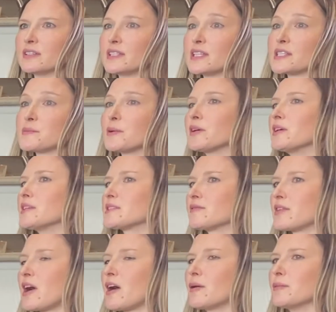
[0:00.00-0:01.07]
the experience
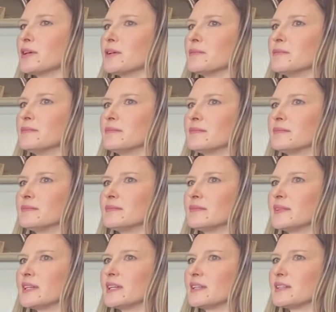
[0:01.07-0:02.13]
of the album,
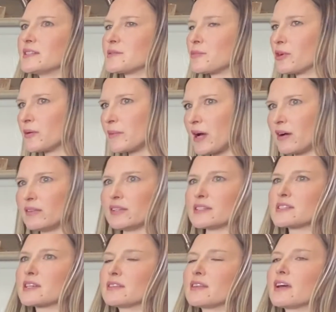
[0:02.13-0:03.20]
and it's more about
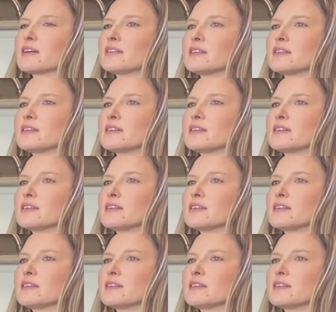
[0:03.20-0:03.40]
let's get that